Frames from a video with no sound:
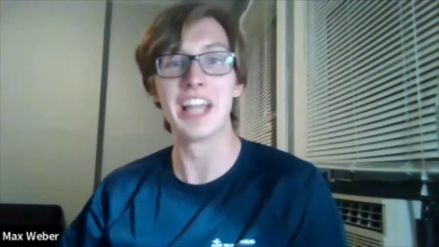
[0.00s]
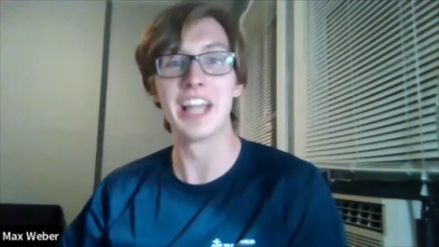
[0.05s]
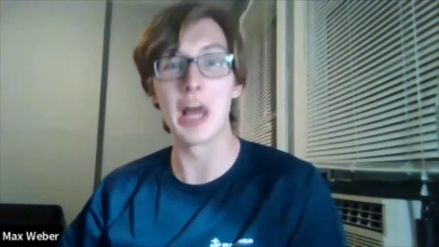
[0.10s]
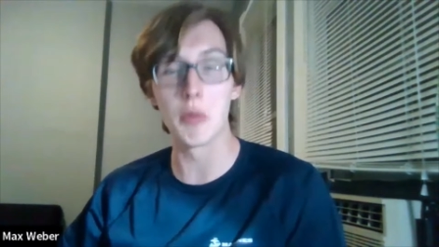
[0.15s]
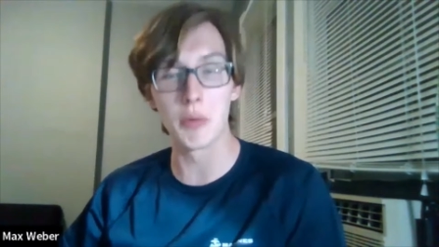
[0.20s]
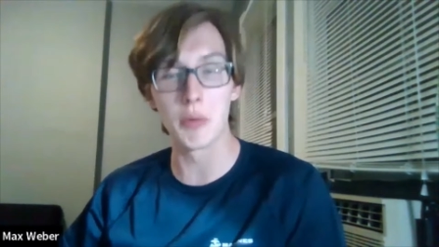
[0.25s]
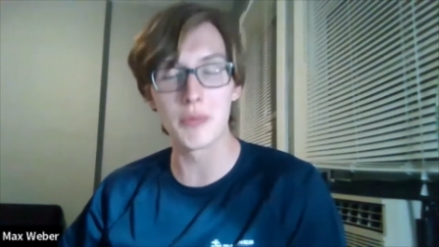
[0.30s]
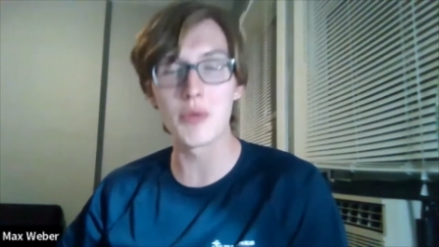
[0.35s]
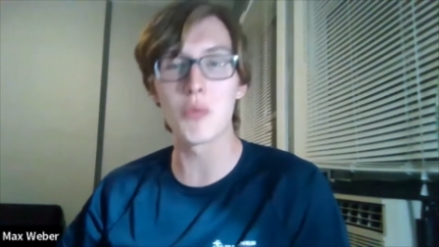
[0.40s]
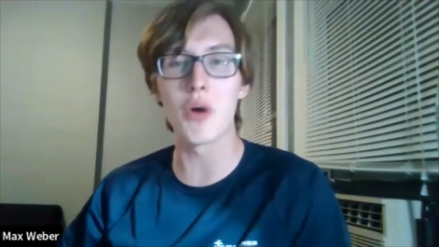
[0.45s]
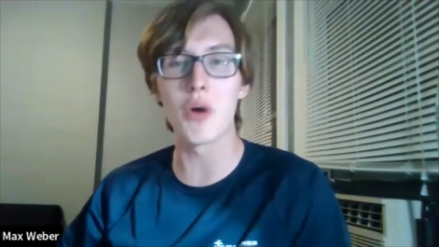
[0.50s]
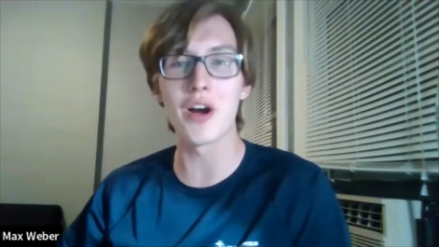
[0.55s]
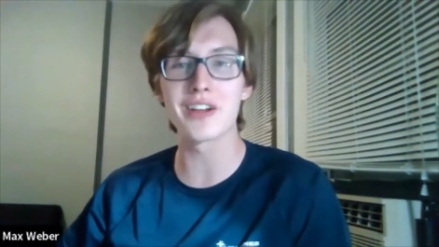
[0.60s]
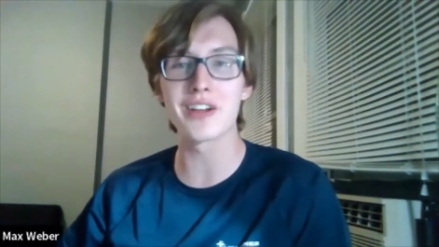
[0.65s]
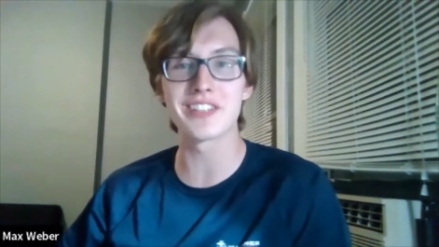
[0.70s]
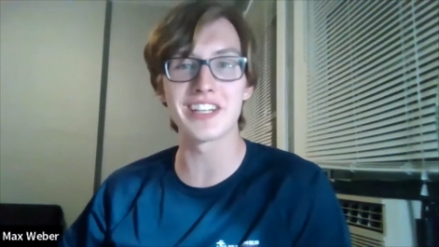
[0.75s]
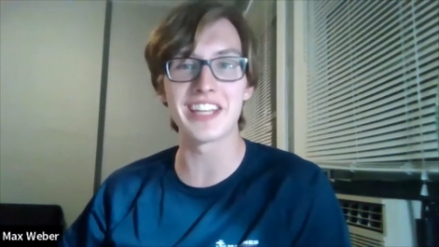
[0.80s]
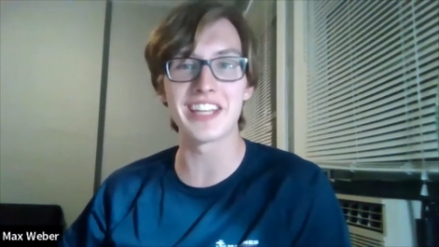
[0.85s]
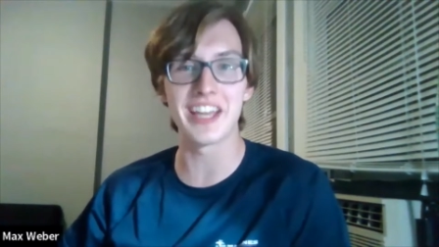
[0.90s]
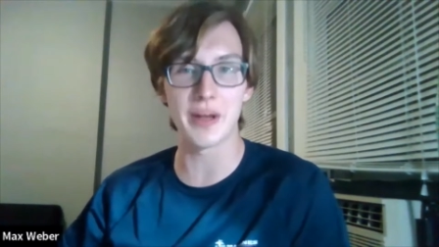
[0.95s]
When we walked
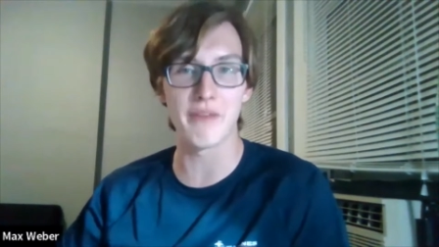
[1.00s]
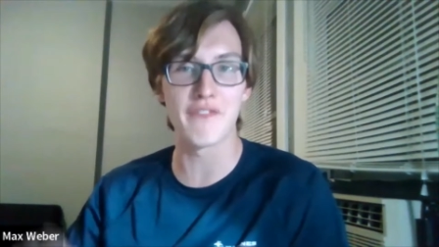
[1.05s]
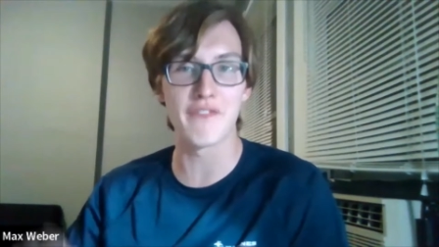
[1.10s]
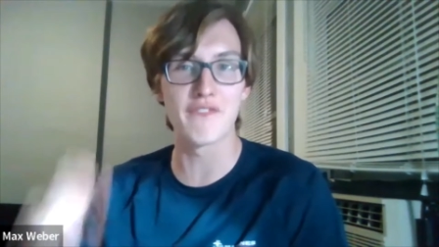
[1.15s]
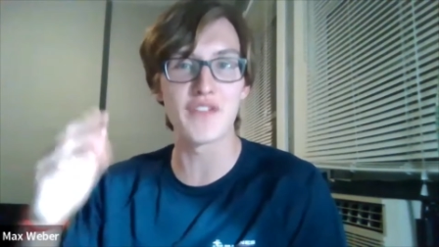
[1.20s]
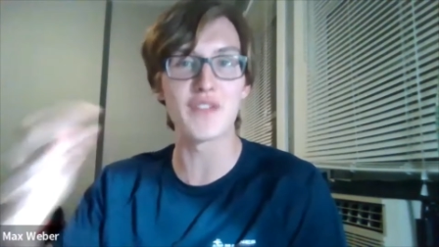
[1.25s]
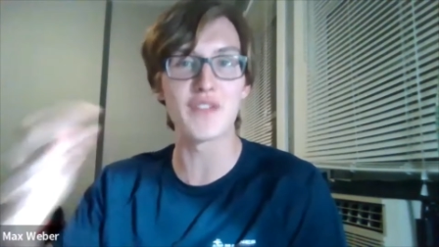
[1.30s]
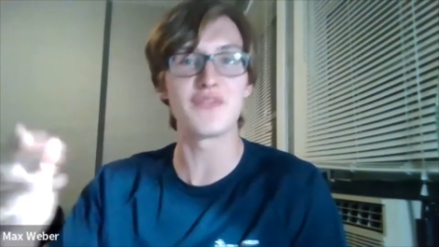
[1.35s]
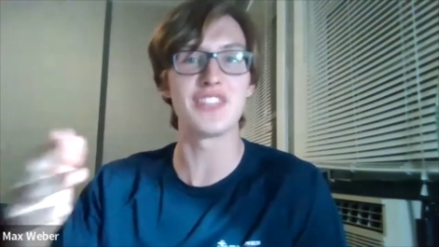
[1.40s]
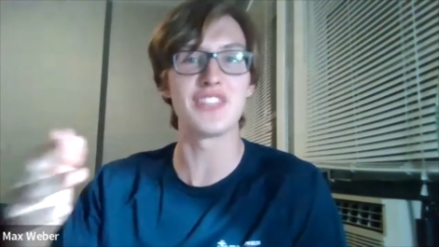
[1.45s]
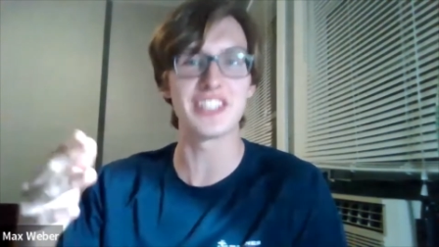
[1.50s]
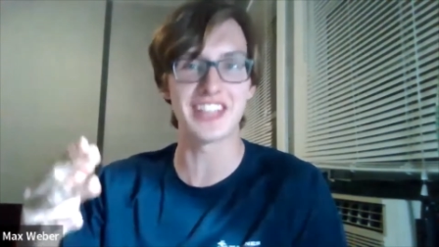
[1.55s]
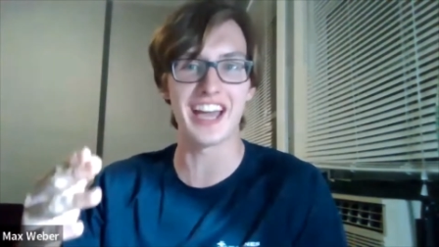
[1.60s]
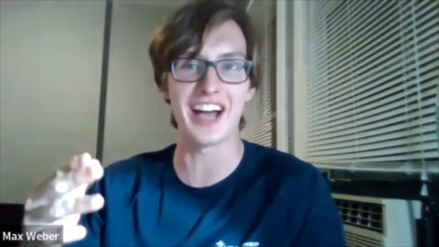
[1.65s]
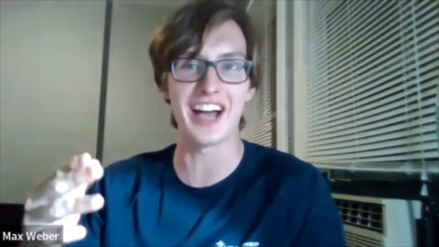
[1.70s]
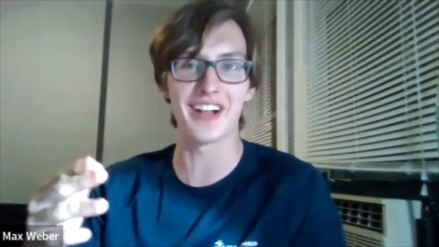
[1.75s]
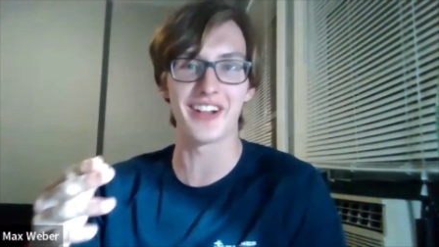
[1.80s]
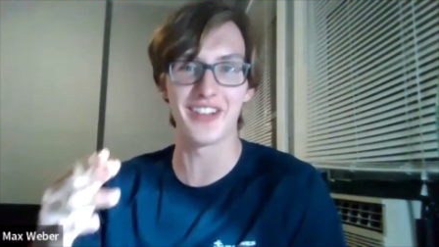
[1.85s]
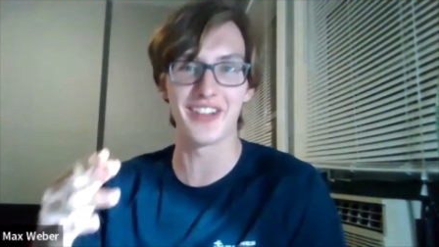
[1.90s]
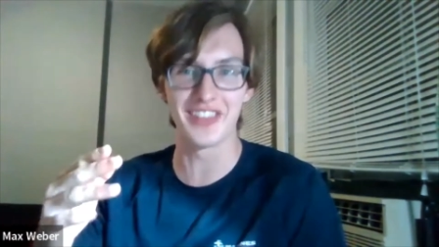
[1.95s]
in, he had a 50
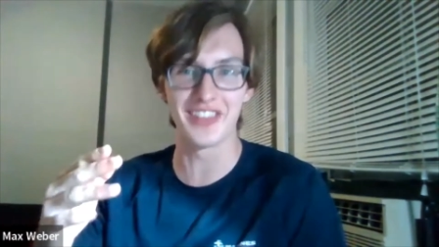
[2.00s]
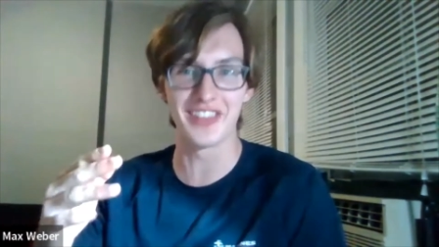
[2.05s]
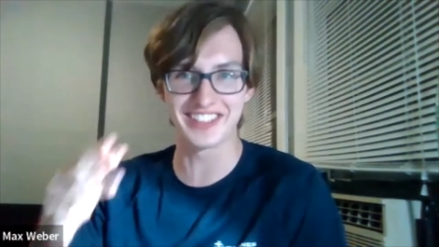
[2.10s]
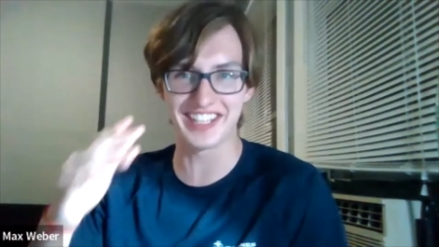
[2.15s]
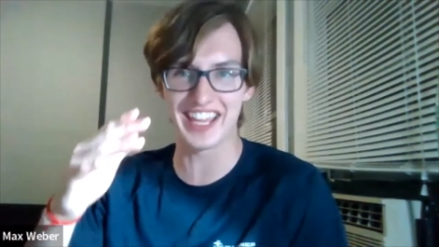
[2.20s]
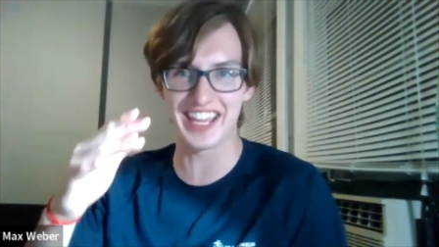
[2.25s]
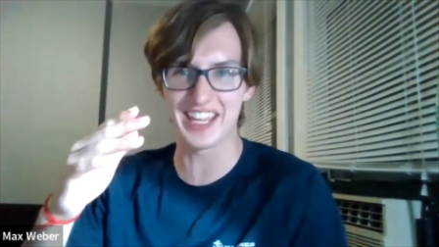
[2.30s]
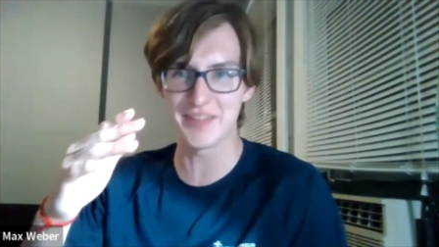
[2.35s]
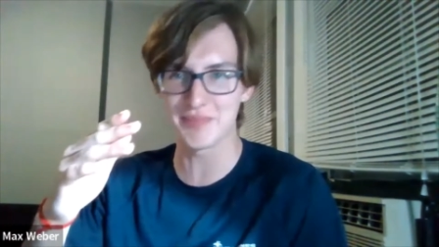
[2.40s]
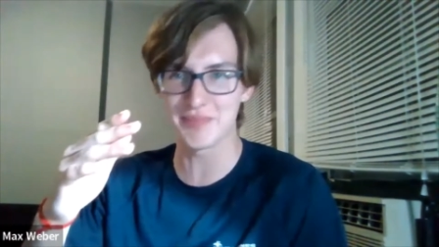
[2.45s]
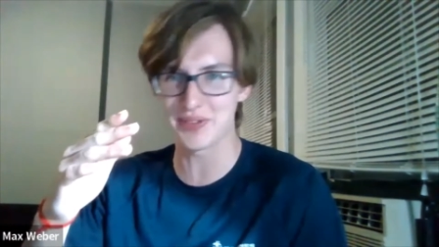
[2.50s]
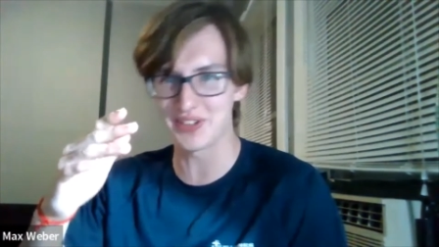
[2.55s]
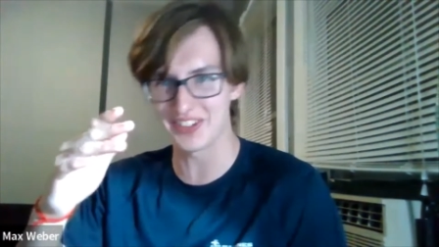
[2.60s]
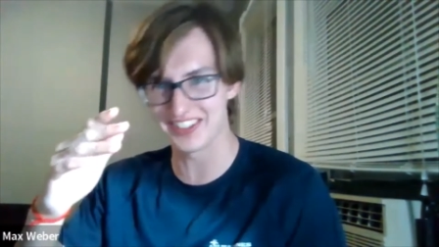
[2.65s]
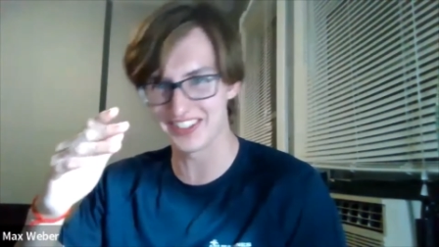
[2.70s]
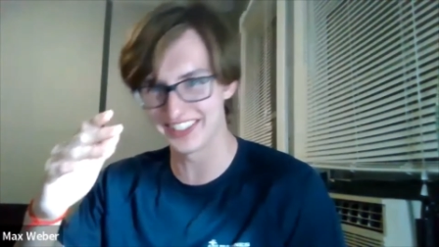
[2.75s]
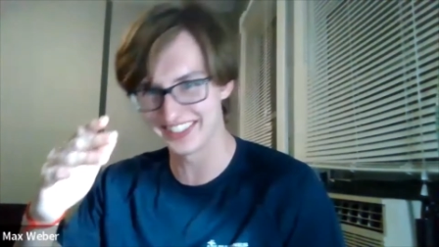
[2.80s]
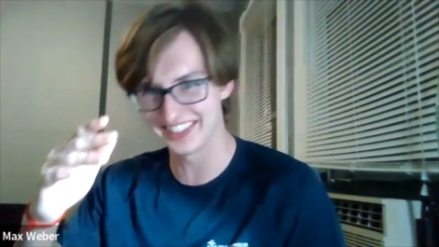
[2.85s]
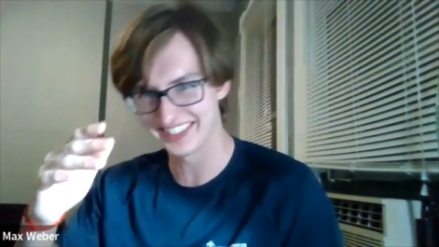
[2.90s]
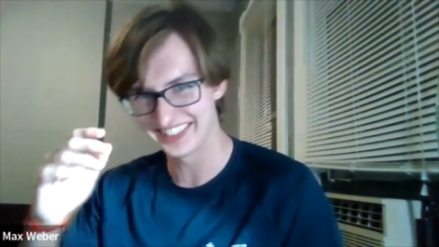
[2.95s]
cal on the
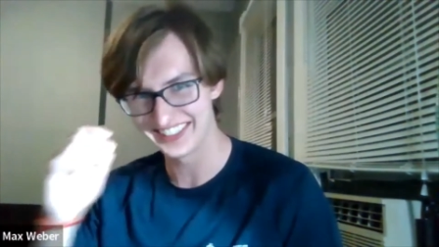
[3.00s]
table,